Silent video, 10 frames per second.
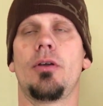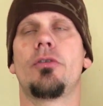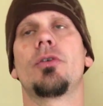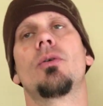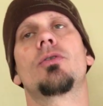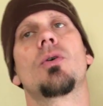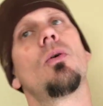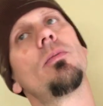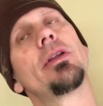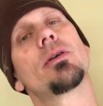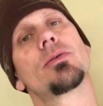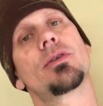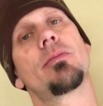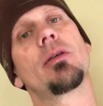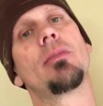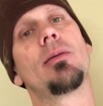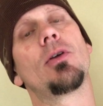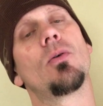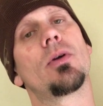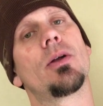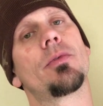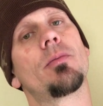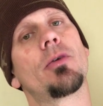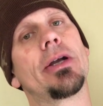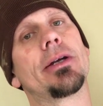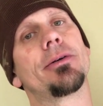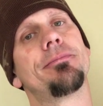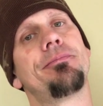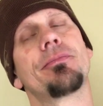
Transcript: So it told me there was something maybe going on with the breaker.